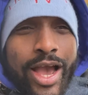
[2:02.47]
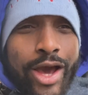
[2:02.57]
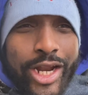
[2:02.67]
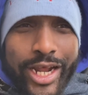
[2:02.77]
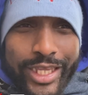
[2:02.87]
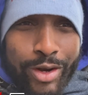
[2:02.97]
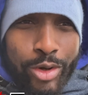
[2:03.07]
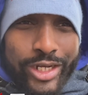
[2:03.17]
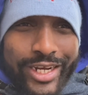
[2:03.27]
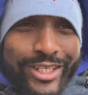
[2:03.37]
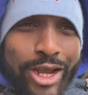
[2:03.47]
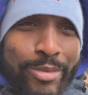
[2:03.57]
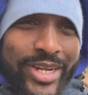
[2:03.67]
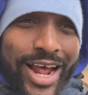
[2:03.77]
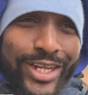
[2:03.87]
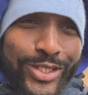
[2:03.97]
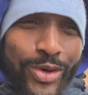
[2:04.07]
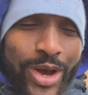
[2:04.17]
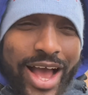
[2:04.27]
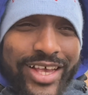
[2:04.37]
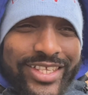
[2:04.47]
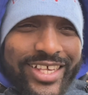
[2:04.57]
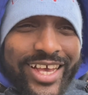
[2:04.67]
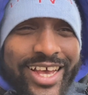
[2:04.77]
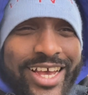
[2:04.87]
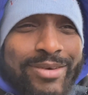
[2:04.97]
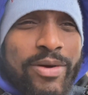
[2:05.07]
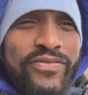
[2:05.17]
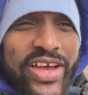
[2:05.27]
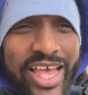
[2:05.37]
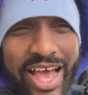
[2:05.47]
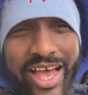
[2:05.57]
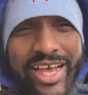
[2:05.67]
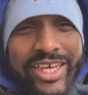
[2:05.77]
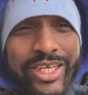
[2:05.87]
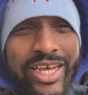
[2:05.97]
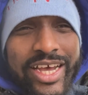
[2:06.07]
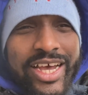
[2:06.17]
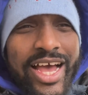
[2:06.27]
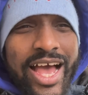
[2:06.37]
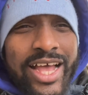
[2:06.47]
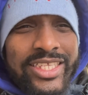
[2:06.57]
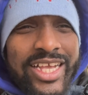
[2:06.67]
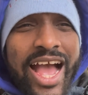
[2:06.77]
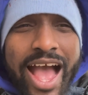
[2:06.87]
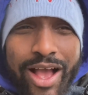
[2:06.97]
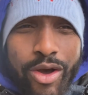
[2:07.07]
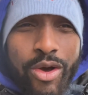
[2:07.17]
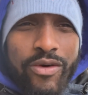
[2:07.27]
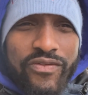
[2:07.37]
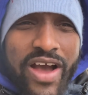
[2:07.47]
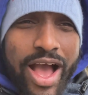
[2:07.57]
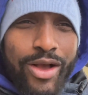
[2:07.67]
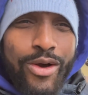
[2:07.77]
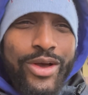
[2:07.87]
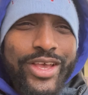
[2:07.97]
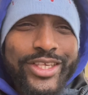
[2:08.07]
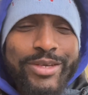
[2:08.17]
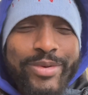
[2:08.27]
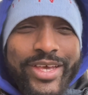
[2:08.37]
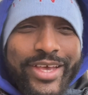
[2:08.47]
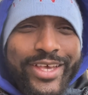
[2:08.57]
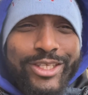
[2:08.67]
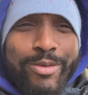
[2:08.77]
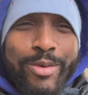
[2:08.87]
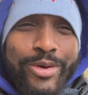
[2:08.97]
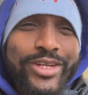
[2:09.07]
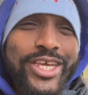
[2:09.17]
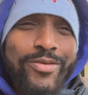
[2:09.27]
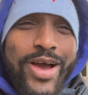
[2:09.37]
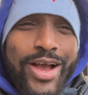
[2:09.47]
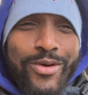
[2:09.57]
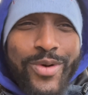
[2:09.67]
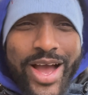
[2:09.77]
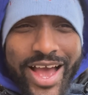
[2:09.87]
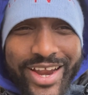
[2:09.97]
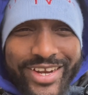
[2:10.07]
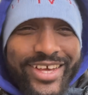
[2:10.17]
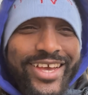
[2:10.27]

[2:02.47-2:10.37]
And that alone determined also has my fire at Khago, fargo, you see me? So I'm going to hear about Guan.